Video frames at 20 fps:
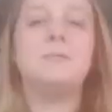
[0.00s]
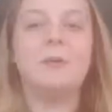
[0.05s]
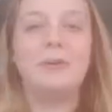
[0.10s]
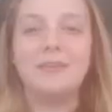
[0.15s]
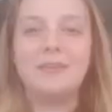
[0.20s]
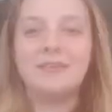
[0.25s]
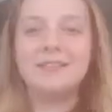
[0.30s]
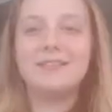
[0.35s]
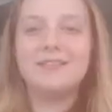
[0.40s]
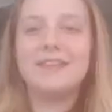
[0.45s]

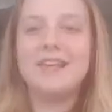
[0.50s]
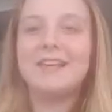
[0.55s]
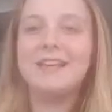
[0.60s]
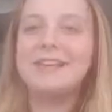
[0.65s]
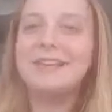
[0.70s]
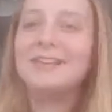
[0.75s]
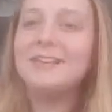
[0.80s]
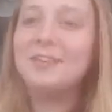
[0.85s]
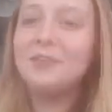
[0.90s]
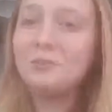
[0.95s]
books
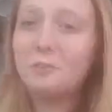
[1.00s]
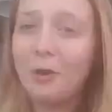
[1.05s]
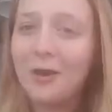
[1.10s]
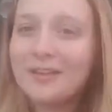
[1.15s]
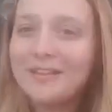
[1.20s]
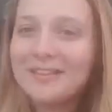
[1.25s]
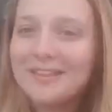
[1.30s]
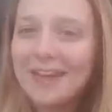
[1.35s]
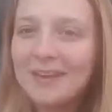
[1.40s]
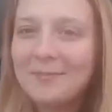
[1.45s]
is all
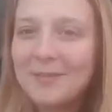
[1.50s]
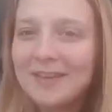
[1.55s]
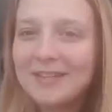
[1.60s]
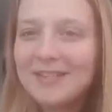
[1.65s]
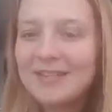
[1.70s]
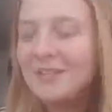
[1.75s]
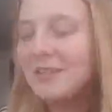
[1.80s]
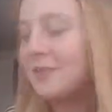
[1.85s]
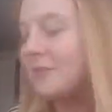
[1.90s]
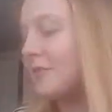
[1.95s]
right to take back
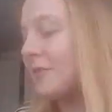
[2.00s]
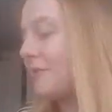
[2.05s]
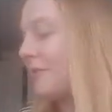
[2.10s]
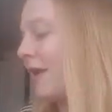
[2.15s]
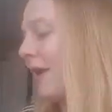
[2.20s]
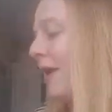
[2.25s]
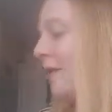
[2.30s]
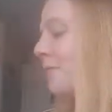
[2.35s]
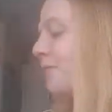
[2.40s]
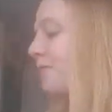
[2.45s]
to uni with
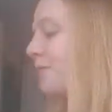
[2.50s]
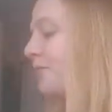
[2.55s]
me.